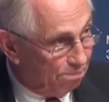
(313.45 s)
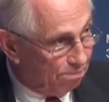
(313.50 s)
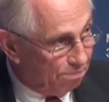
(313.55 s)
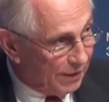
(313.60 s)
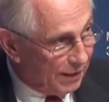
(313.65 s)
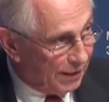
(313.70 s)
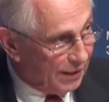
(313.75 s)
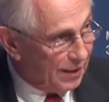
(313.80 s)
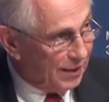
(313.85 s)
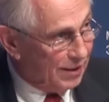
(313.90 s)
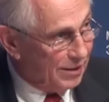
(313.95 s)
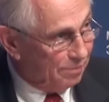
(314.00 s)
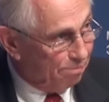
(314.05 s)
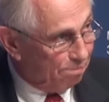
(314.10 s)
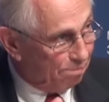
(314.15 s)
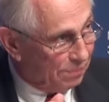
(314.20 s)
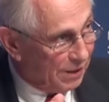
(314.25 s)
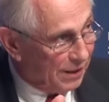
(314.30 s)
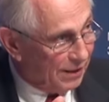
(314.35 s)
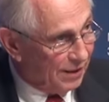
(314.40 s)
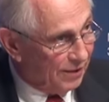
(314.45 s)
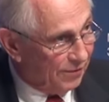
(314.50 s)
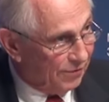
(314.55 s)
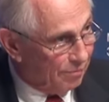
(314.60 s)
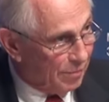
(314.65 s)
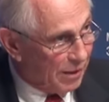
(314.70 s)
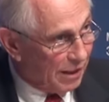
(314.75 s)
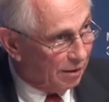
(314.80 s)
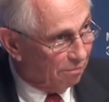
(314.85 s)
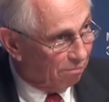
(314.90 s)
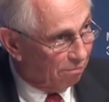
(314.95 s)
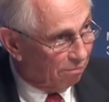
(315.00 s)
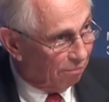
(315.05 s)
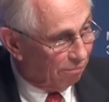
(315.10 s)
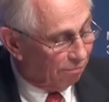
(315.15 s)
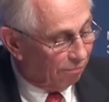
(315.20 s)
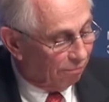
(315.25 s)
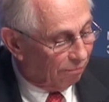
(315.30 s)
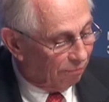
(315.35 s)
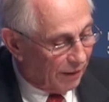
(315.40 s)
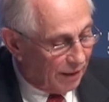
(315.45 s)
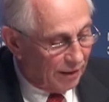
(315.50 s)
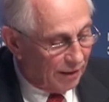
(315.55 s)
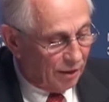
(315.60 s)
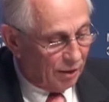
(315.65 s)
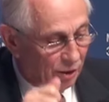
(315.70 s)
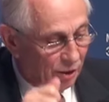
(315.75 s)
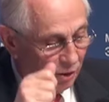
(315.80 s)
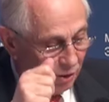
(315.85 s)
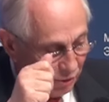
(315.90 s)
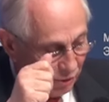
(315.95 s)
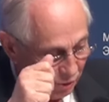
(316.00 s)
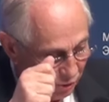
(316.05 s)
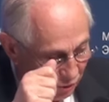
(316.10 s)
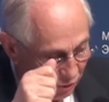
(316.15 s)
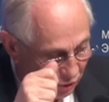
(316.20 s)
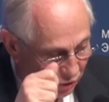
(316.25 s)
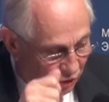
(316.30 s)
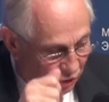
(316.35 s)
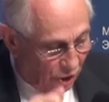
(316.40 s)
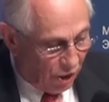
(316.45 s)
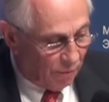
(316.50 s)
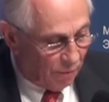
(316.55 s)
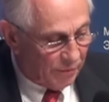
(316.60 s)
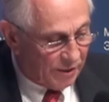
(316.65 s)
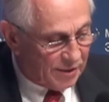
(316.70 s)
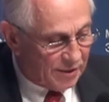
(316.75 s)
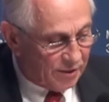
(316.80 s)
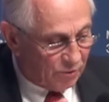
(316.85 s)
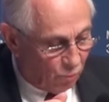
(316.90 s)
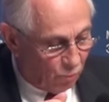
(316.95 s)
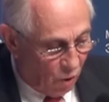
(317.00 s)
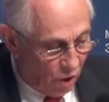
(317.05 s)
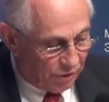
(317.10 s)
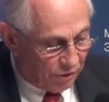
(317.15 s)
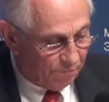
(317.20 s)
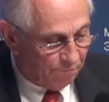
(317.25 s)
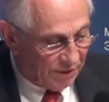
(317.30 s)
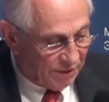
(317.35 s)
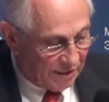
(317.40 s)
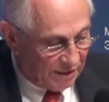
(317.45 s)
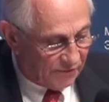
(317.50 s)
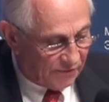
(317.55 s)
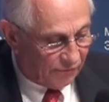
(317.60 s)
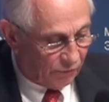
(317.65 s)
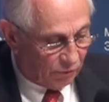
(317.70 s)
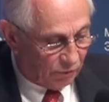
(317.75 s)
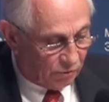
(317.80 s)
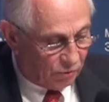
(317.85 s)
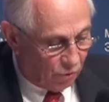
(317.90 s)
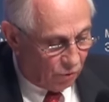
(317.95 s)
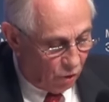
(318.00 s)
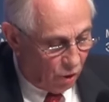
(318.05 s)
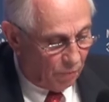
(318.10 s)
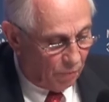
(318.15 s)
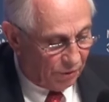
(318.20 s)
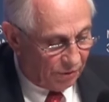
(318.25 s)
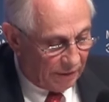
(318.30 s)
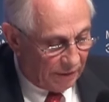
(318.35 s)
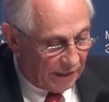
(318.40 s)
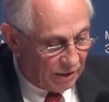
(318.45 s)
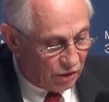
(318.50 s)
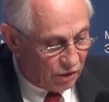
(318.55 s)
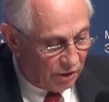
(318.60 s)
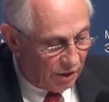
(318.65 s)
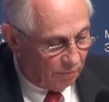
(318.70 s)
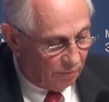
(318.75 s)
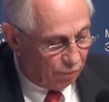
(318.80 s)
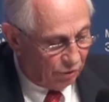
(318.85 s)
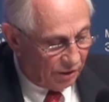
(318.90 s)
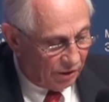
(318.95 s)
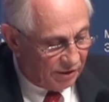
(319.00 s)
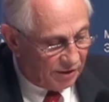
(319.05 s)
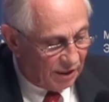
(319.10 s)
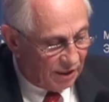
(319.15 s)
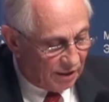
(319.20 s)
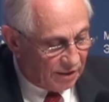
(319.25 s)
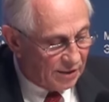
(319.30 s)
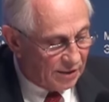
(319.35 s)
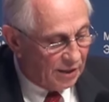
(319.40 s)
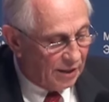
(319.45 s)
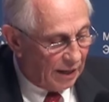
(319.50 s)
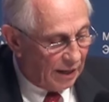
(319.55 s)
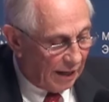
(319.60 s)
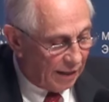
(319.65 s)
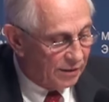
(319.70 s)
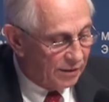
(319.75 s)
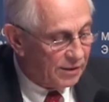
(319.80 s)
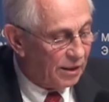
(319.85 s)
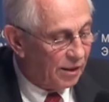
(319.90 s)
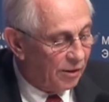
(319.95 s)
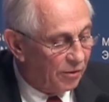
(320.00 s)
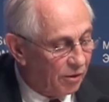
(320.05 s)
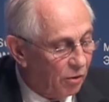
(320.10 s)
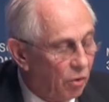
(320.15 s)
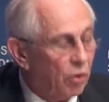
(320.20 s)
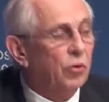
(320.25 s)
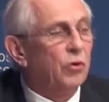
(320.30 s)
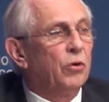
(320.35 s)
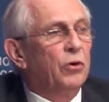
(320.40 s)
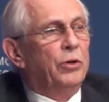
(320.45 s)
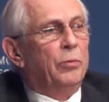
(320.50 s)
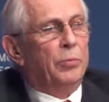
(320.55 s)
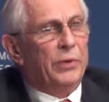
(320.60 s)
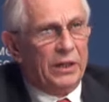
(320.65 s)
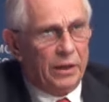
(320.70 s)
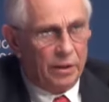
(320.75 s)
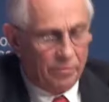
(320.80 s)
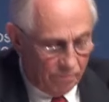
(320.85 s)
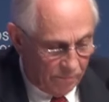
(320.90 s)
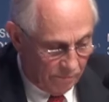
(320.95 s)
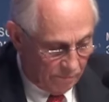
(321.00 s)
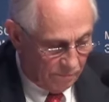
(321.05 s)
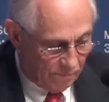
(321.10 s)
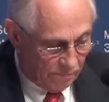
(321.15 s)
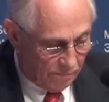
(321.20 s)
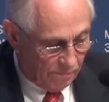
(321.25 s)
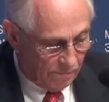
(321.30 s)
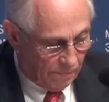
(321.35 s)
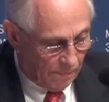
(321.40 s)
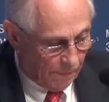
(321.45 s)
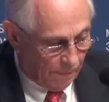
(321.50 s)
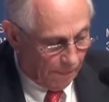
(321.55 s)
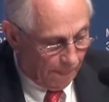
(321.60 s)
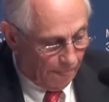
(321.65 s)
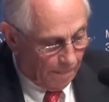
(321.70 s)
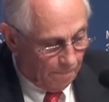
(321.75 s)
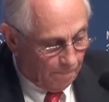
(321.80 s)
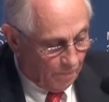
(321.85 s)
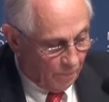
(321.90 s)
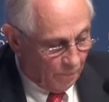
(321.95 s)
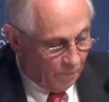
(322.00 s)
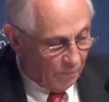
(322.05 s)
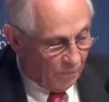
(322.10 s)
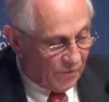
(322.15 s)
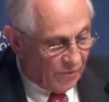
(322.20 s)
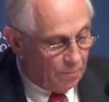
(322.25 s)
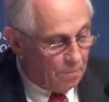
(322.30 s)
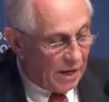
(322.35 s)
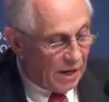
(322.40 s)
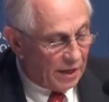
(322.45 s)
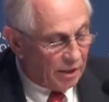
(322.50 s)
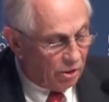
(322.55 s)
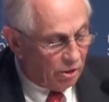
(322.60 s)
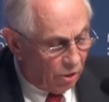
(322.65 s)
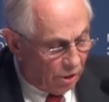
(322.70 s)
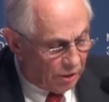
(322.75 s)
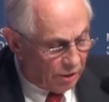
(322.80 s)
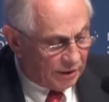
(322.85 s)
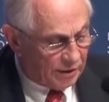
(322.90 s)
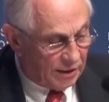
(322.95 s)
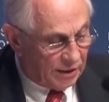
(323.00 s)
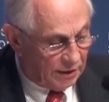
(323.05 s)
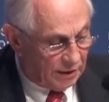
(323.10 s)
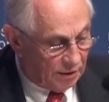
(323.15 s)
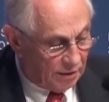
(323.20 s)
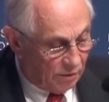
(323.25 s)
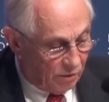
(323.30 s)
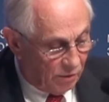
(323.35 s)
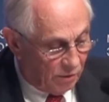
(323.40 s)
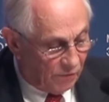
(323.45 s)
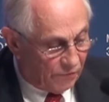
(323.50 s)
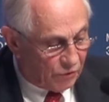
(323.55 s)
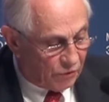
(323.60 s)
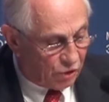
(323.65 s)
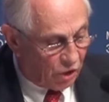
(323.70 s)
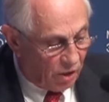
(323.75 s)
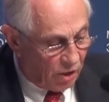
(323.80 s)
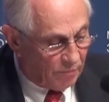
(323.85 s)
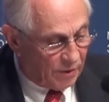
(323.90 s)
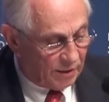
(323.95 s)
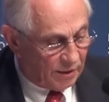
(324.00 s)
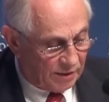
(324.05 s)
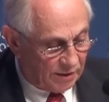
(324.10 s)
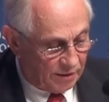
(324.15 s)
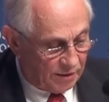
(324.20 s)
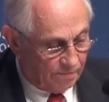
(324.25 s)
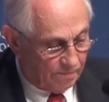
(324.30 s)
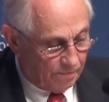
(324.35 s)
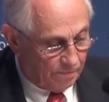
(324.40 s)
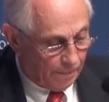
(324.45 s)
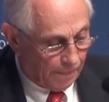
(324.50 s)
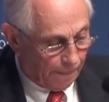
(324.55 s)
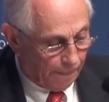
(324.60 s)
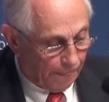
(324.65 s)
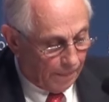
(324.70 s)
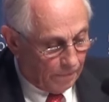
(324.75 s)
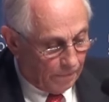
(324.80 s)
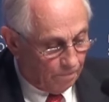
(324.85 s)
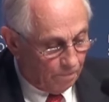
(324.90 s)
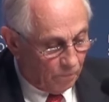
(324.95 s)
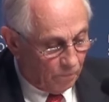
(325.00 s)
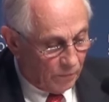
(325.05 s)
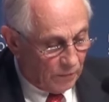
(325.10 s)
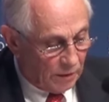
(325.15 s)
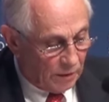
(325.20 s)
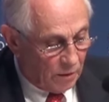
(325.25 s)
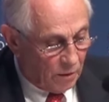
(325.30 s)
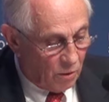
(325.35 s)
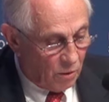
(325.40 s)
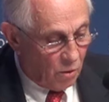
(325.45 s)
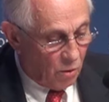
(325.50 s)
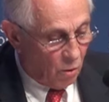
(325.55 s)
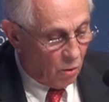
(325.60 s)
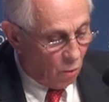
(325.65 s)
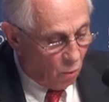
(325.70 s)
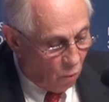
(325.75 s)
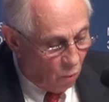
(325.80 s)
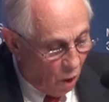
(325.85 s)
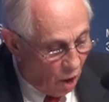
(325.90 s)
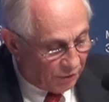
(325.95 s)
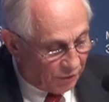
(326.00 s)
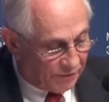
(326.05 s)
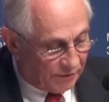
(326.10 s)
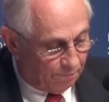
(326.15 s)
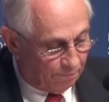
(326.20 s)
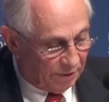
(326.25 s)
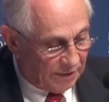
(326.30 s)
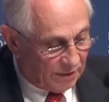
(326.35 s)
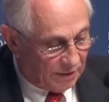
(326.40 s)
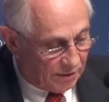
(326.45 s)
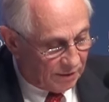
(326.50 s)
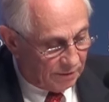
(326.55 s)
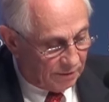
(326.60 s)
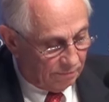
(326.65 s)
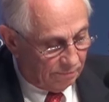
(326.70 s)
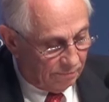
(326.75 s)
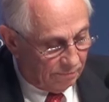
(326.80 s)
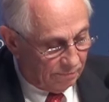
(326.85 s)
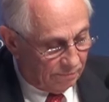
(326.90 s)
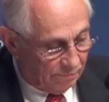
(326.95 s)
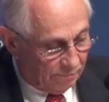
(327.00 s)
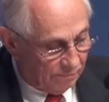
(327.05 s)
Please believe me. Germans want peaceful cooperation in politics and in the economy. The majority of Germans want peace.